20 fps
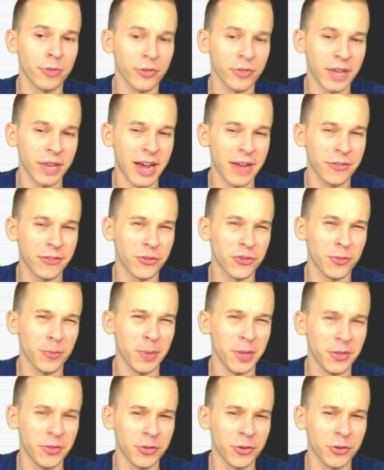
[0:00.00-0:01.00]
guys are
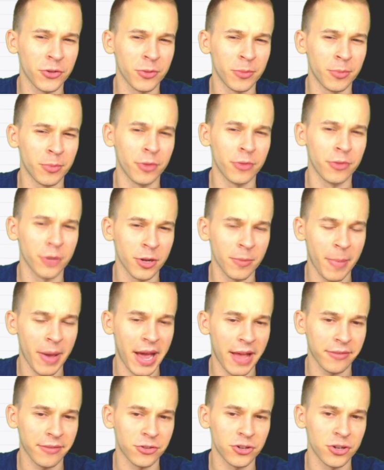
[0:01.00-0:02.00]
speedsters and both good
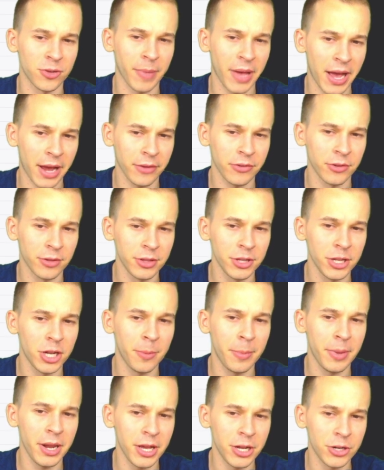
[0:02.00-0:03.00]
pass catching backs. So a little
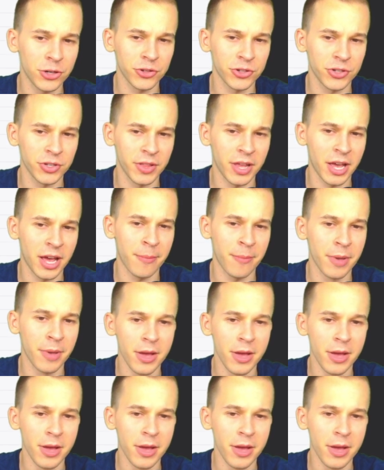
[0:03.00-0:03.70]
bit of interest in them.